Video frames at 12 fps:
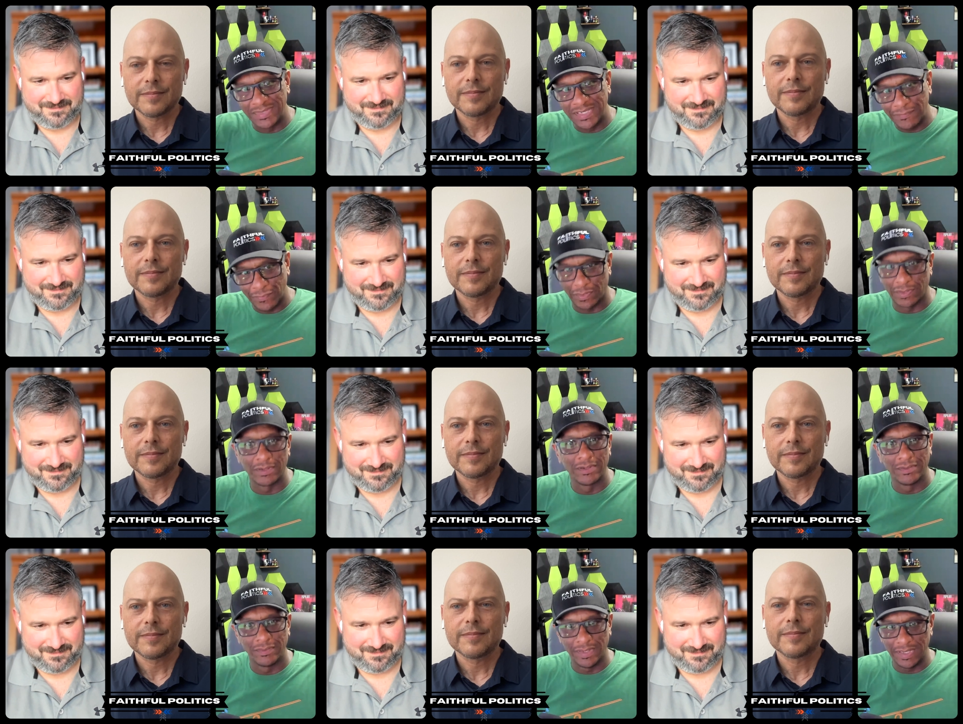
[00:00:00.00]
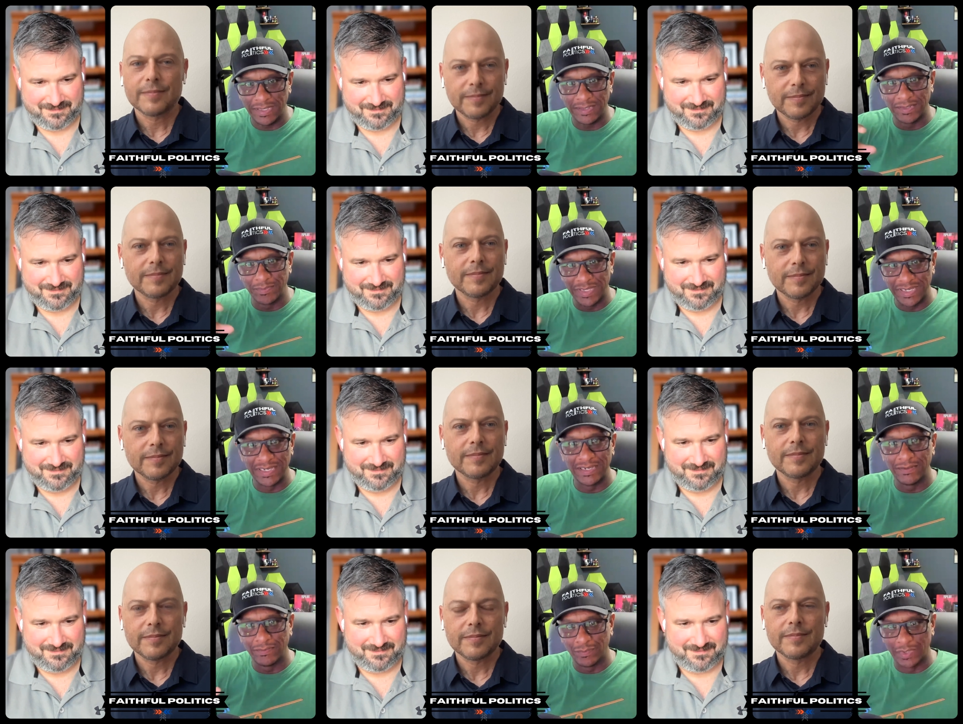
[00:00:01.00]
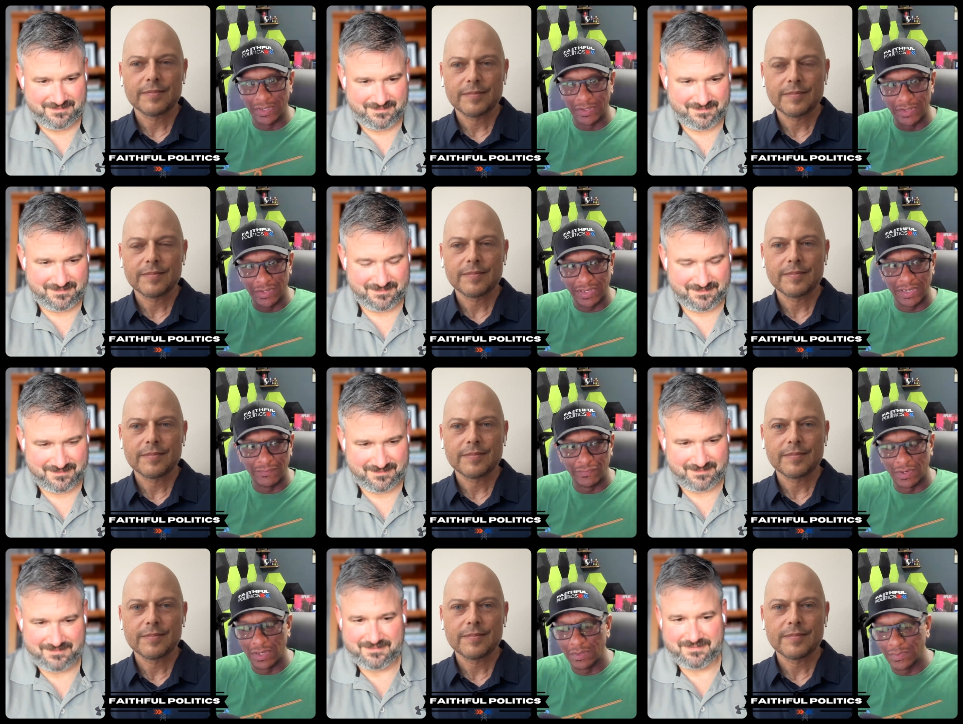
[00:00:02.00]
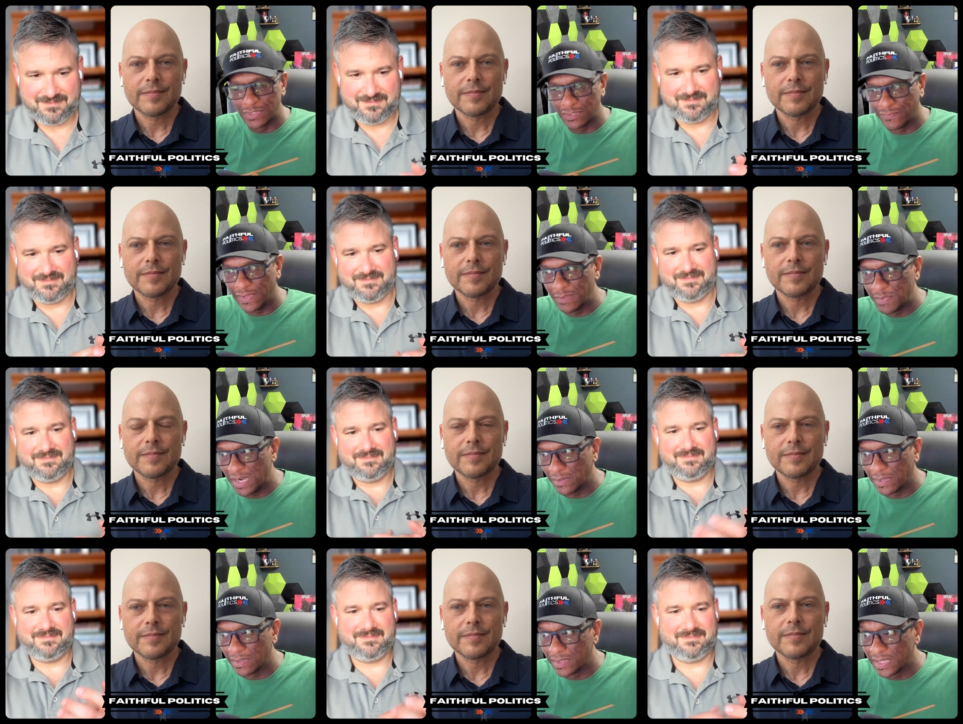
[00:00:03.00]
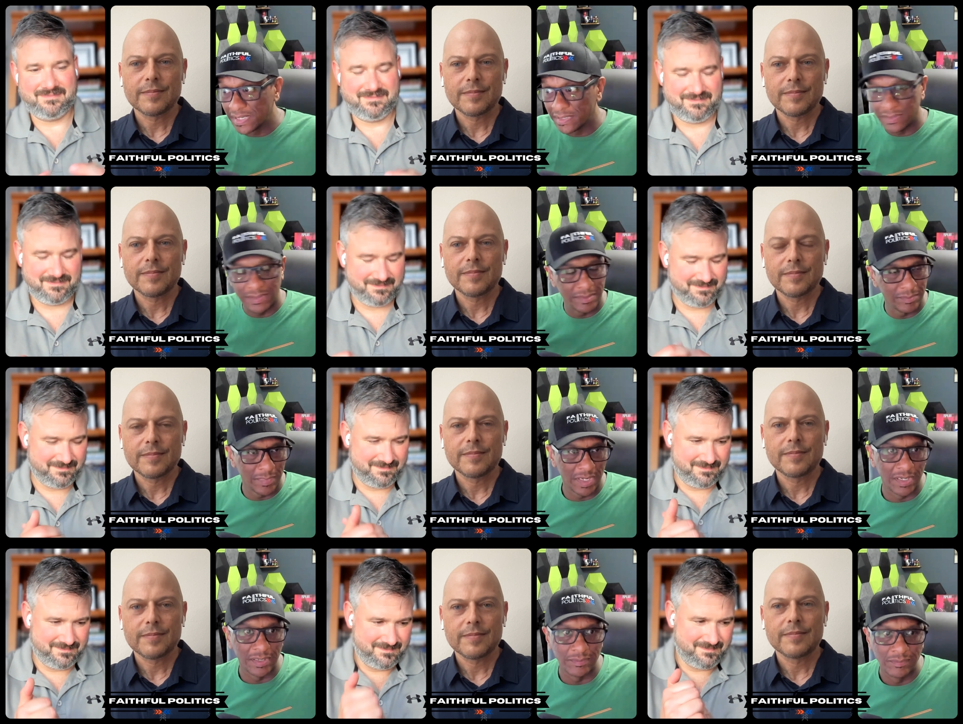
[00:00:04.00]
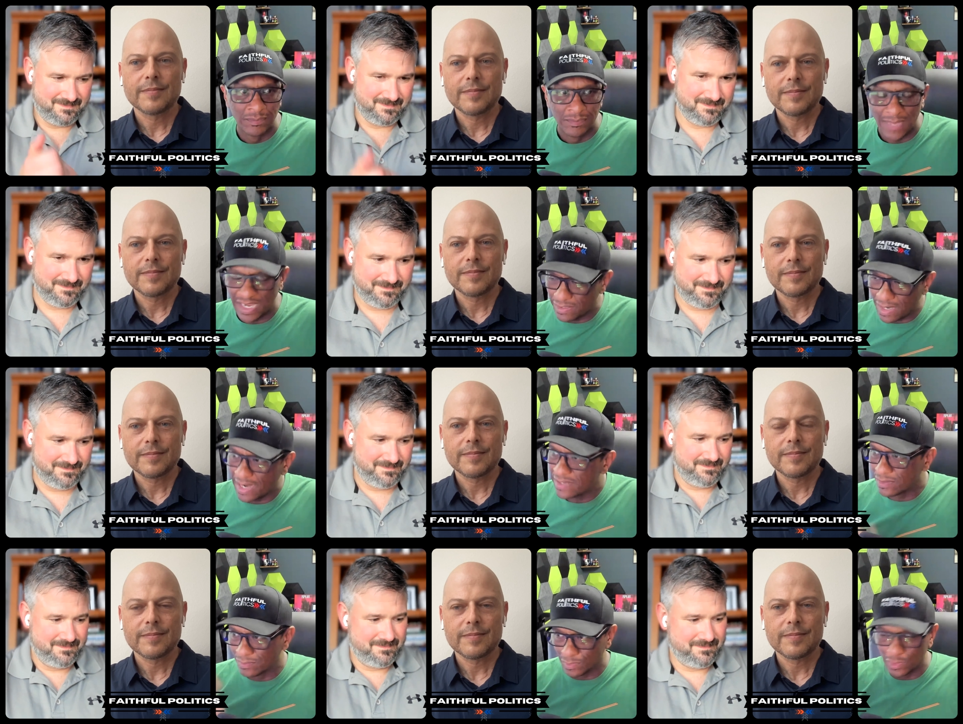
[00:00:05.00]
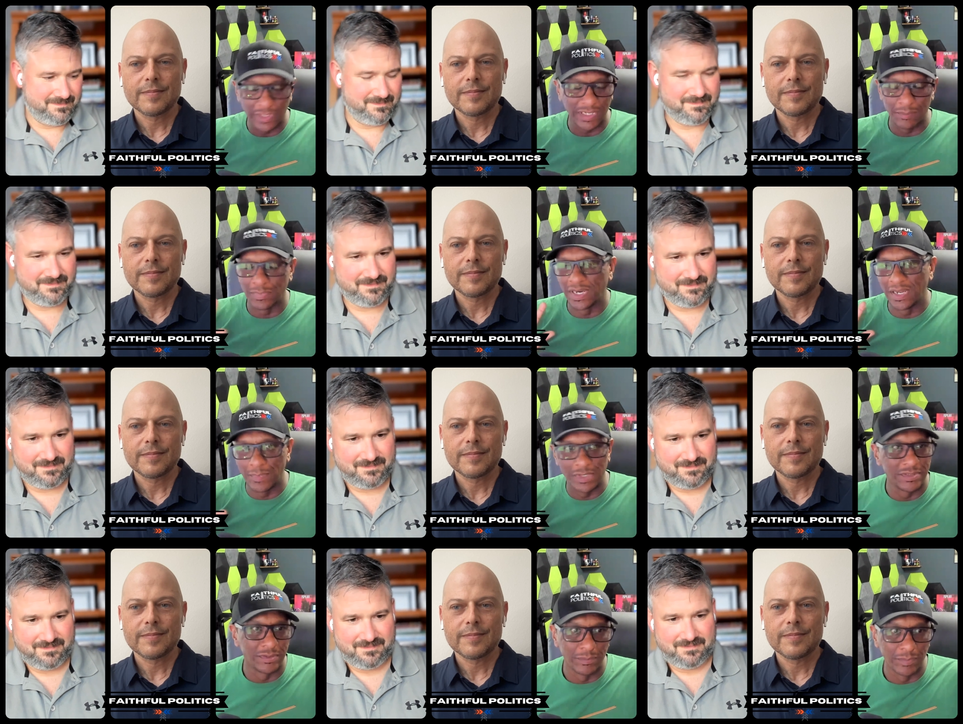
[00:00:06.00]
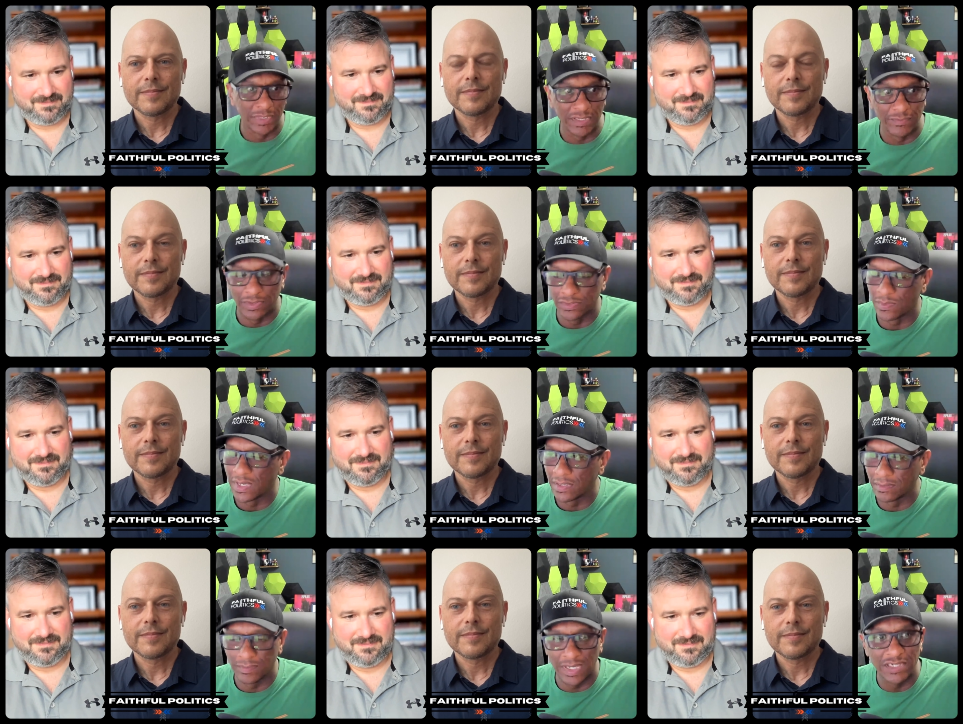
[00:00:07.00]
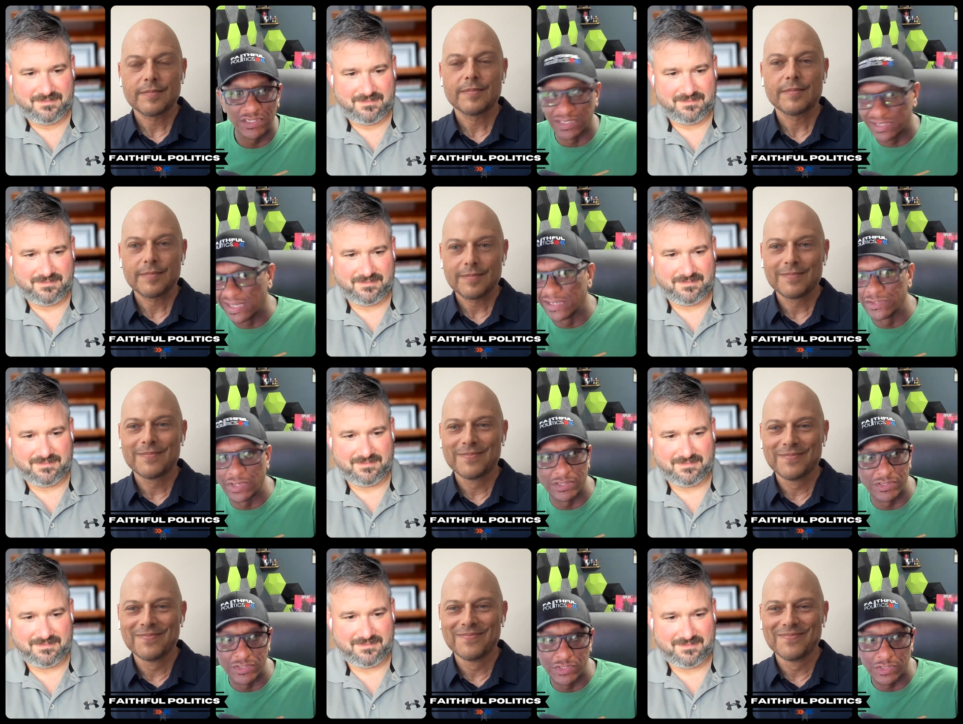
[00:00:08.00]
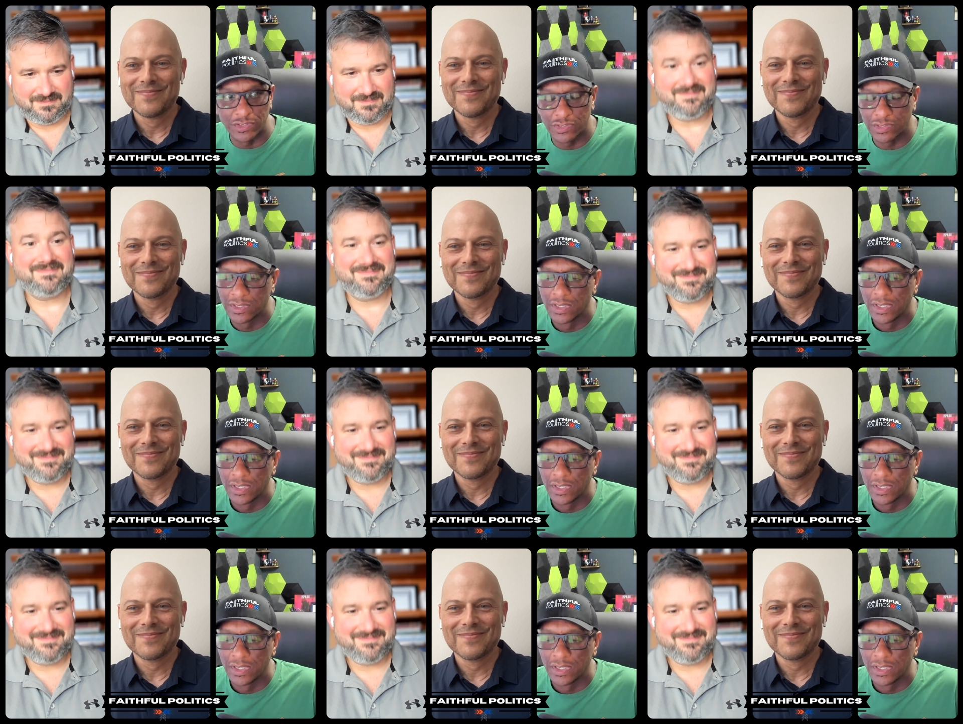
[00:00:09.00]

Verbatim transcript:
Speaker 1: differ, right? Depending on where you're kind of from, what your faith background is. Um, I, I don't look it, but I'm also a believer as well. I actually attend Josh's church.